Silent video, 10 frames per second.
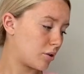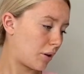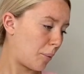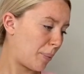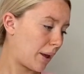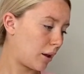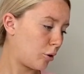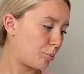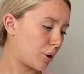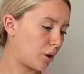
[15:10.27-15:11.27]
So like
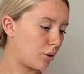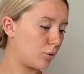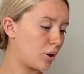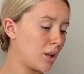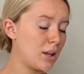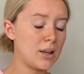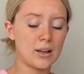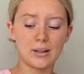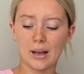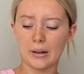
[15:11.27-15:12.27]
pink, blue,
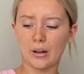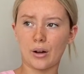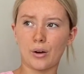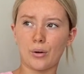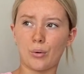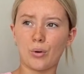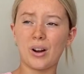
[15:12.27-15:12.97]
yellow.